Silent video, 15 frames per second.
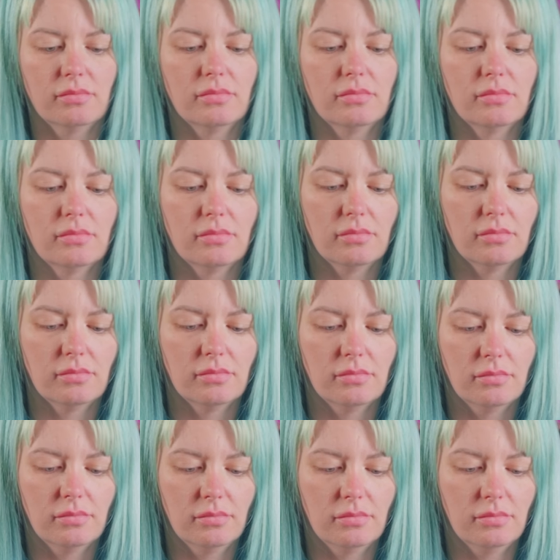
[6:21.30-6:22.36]

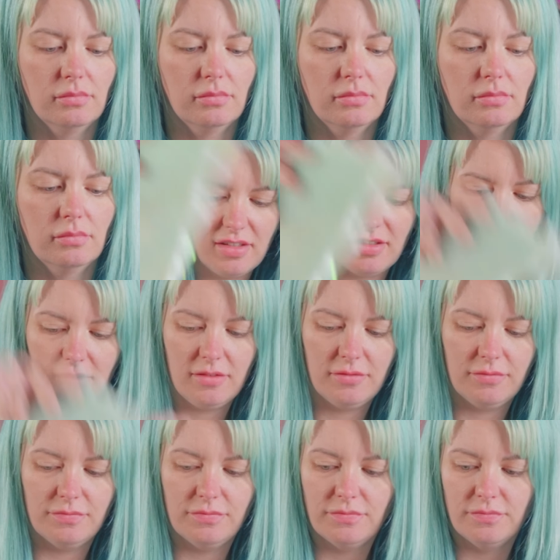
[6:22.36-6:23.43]

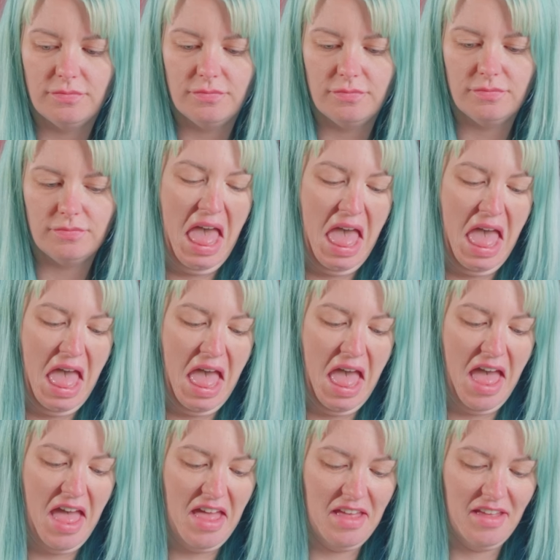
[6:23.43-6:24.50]

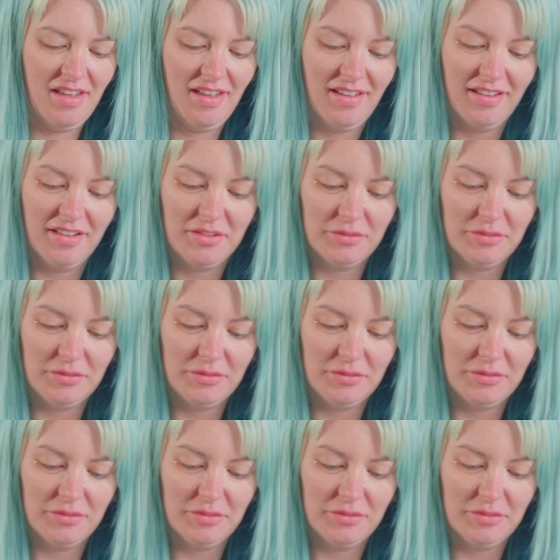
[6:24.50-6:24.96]
No one is speaking in this clip.